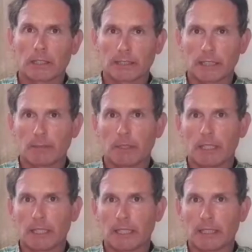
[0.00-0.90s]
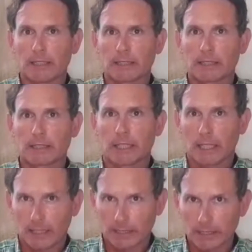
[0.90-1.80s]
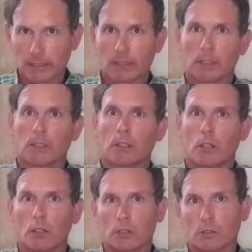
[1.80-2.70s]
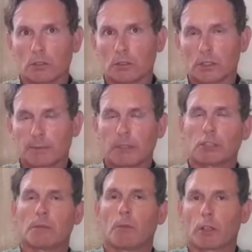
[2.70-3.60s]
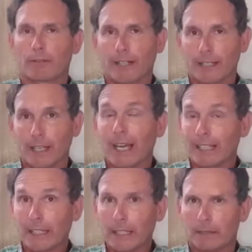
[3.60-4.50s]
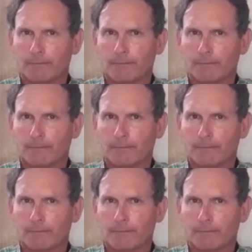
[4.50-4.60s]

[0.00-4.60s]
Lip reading: semen is collected on specially modified headgear,